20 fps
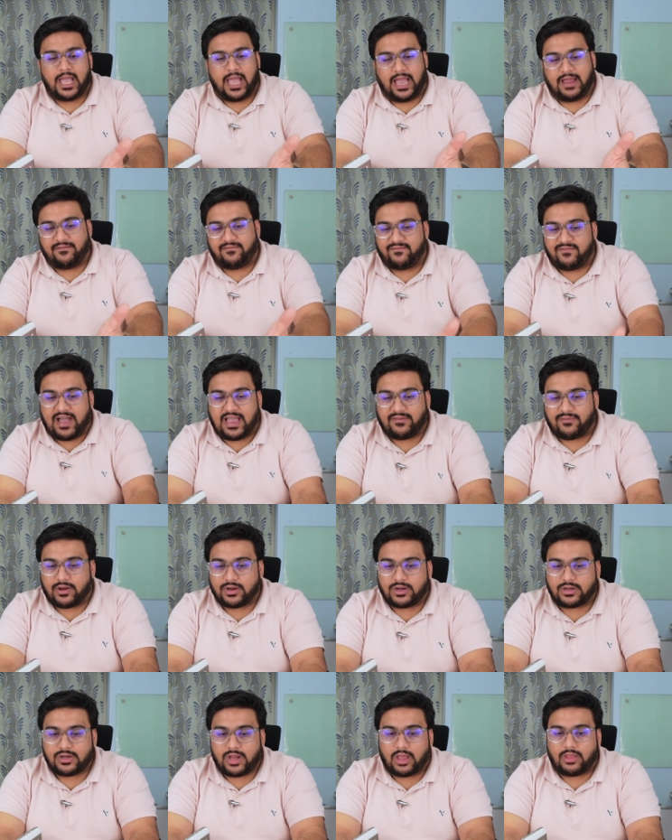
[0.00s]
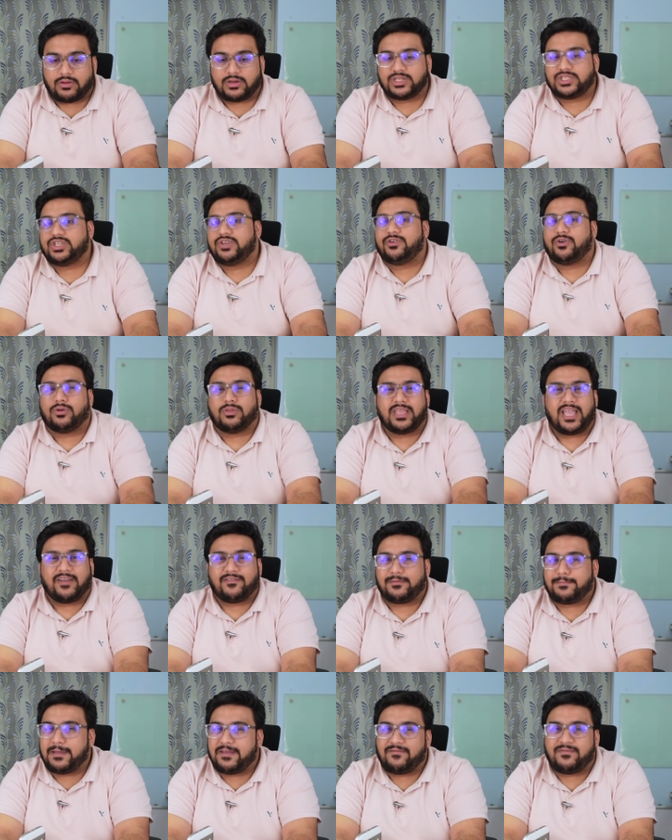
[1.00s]
at $500, you only
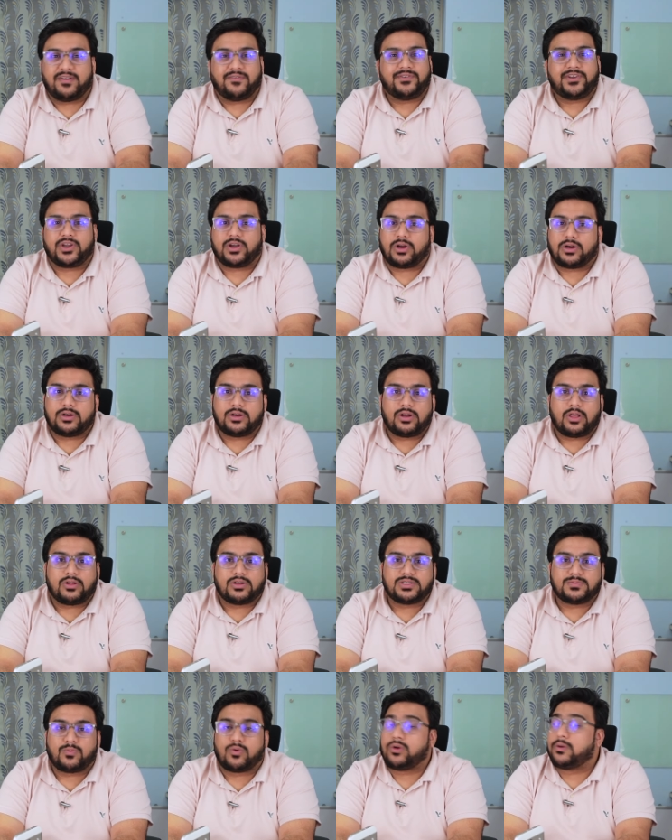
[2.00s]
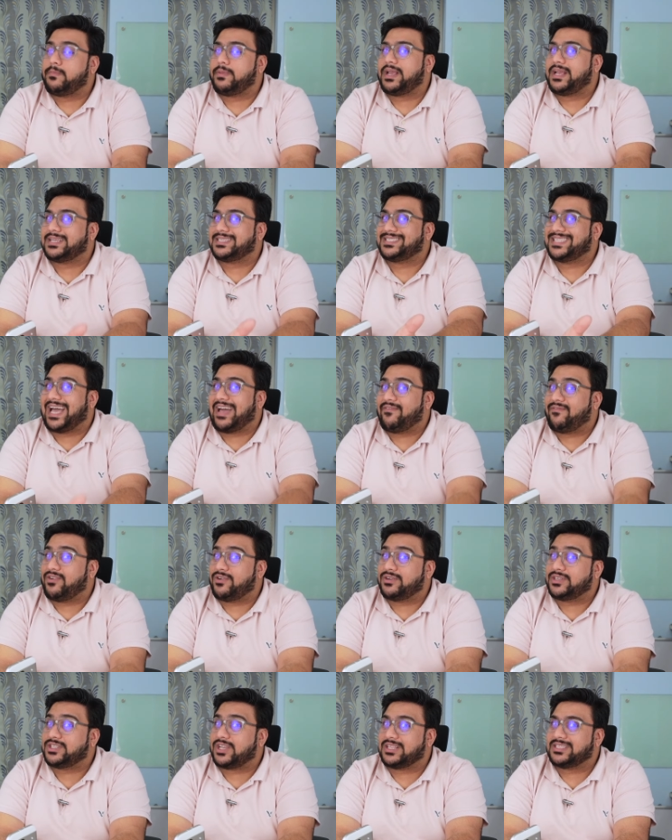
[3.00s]
have to pay $50 or $100 more because that
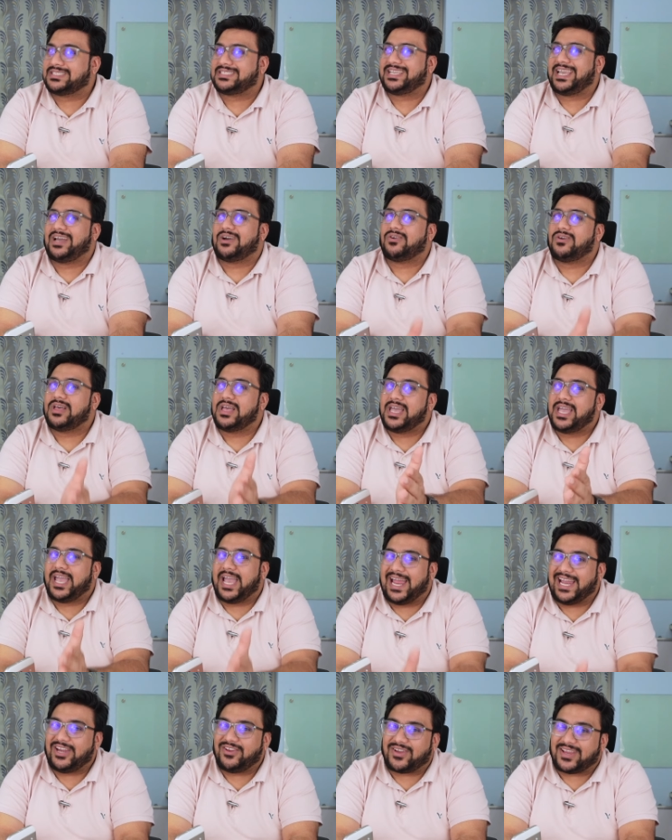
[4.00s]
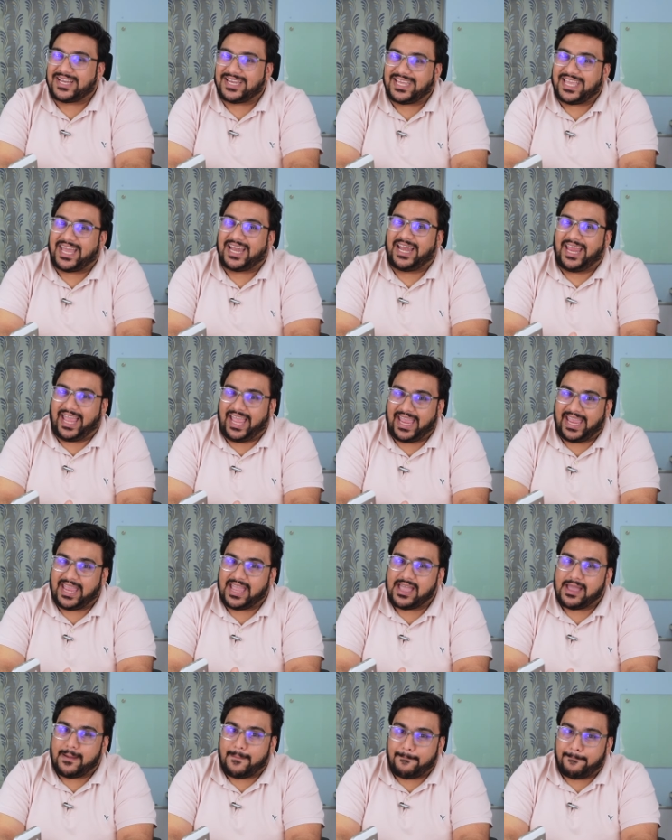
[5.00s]
phone is on sale and you can get
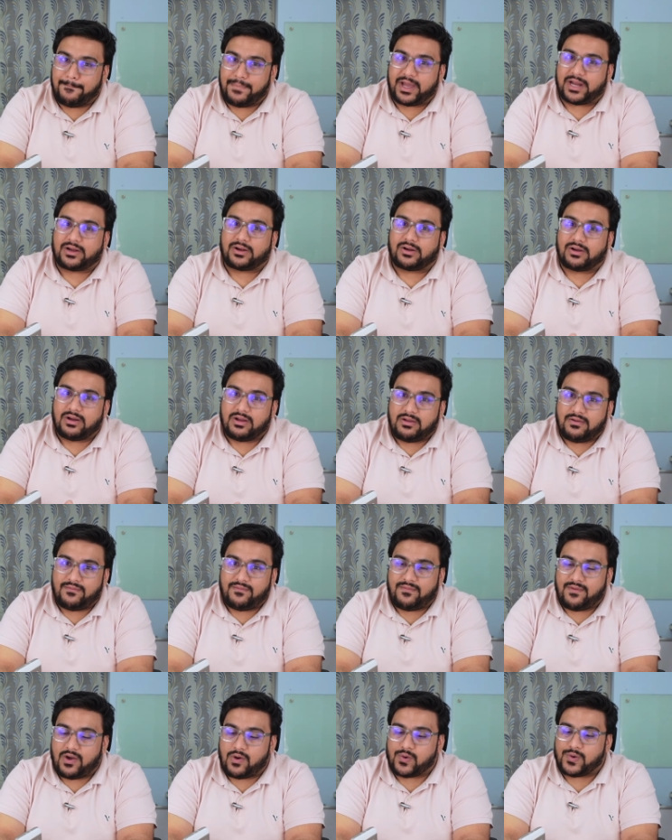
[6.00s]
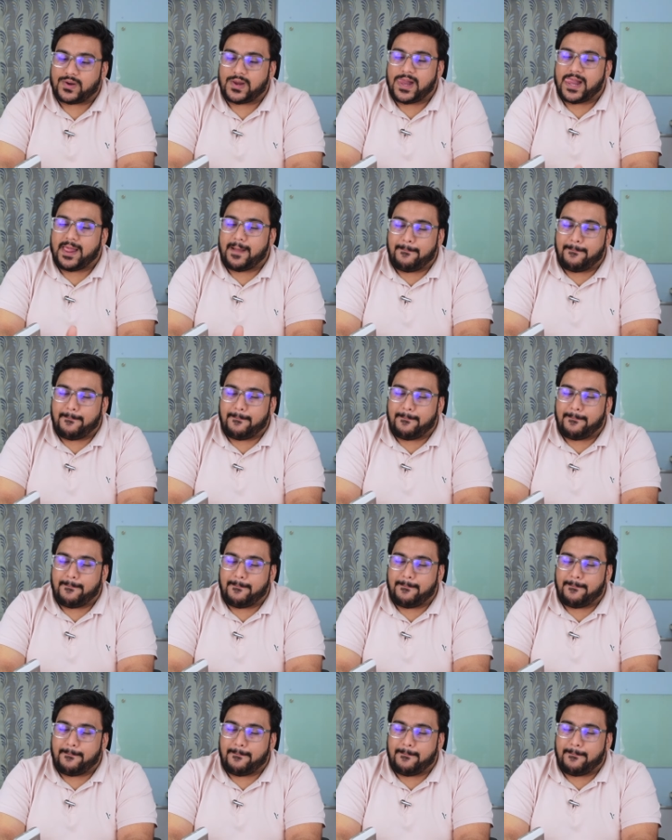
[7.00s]
a better phone.